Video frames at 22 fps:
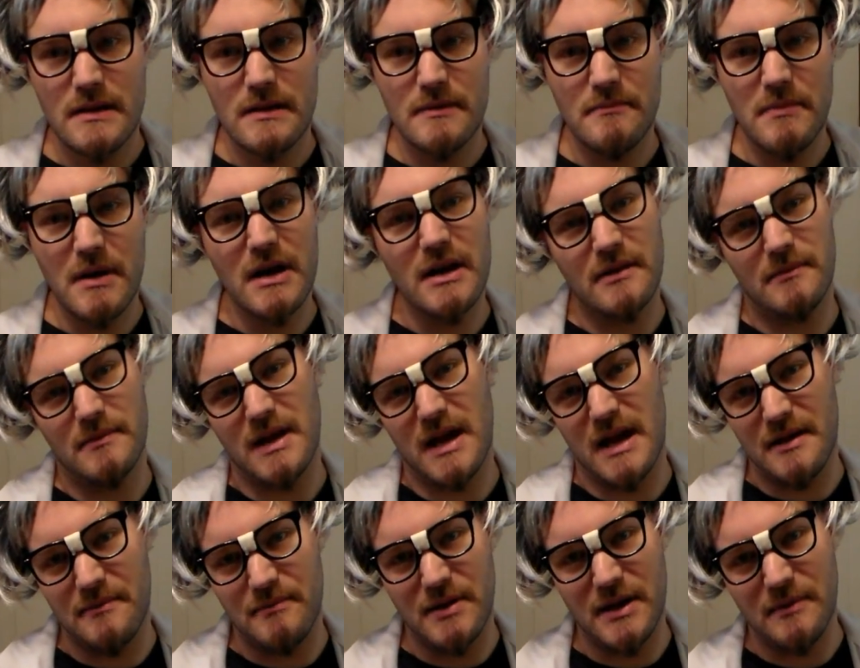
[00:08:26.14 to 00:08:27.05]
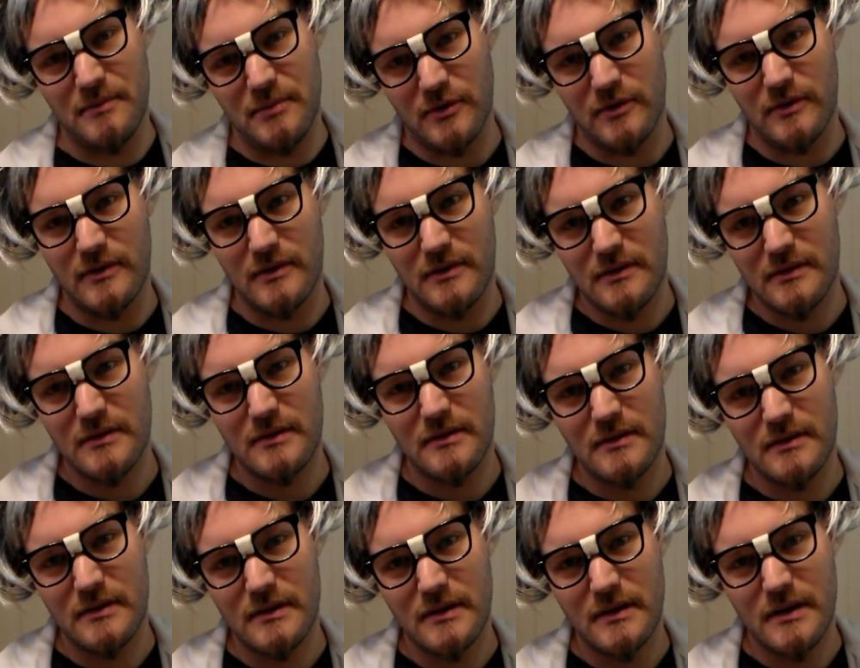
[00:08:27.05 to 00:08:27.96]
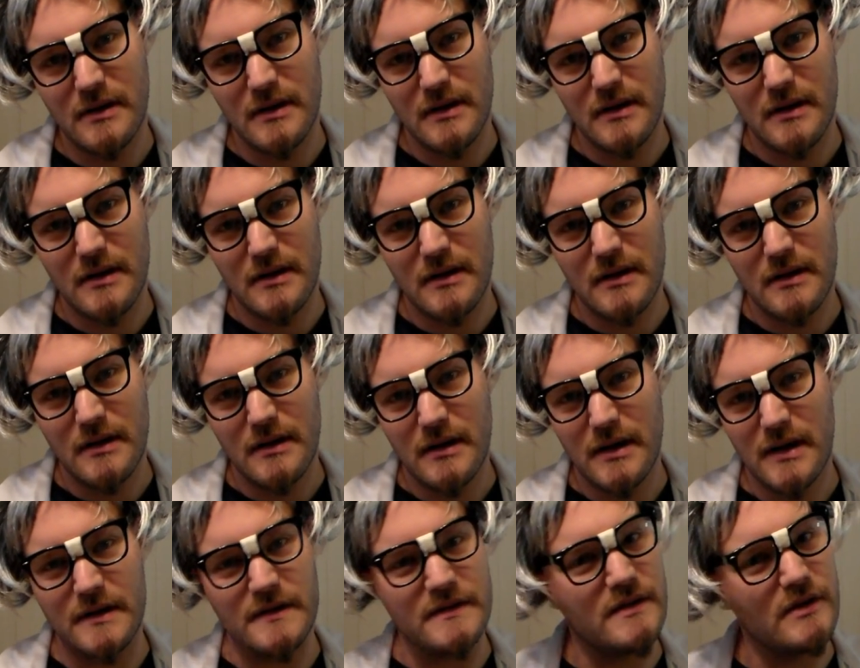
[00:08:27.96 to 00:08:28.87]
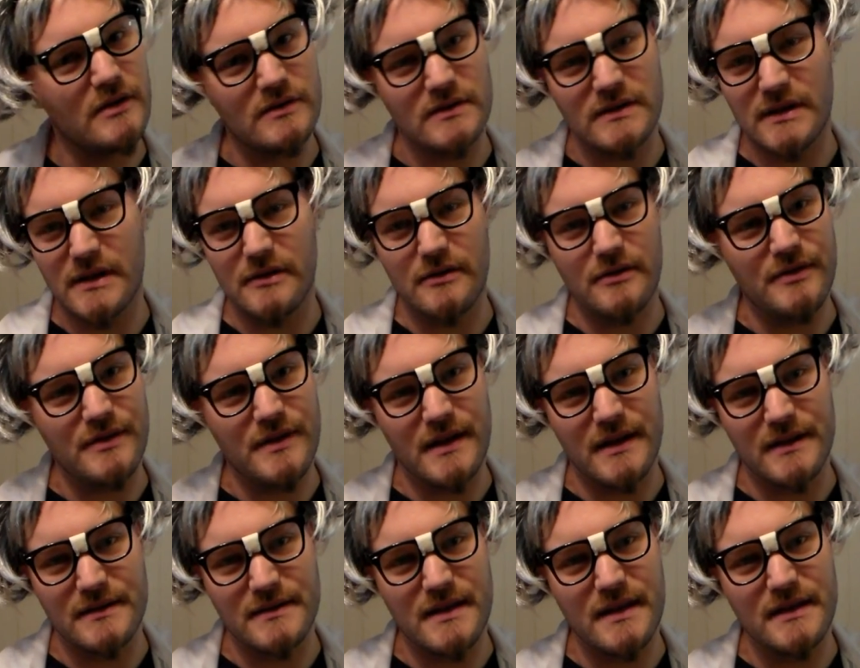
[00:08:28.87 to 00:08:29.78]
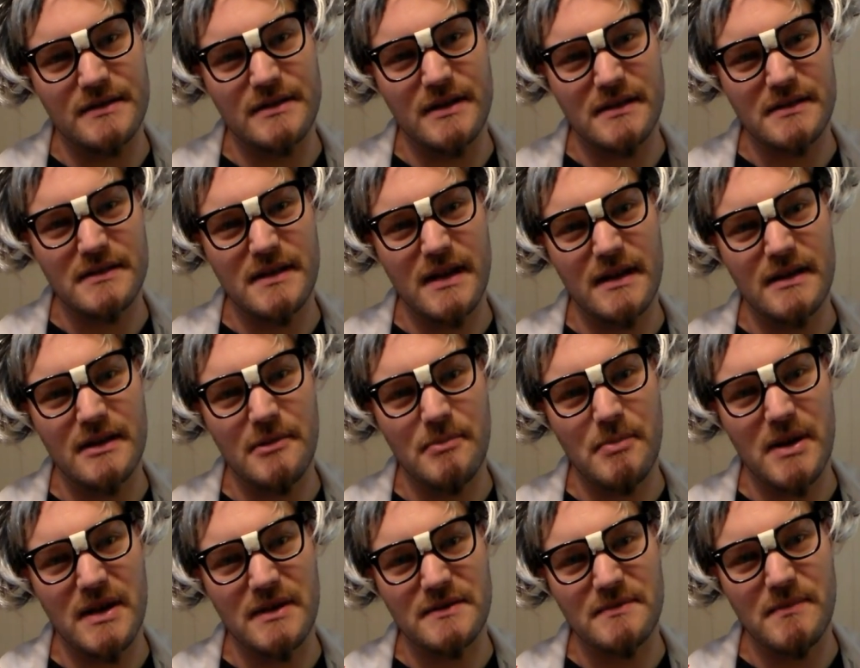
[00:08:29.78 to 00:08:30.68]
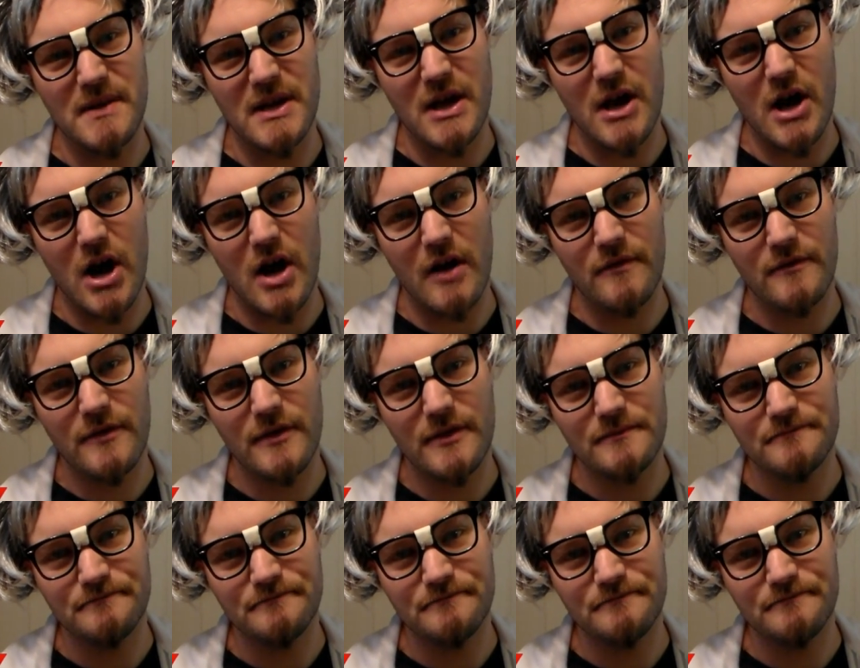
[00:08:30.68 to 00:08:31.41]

Bottom line, people, it's those little things that just tend to piss me off.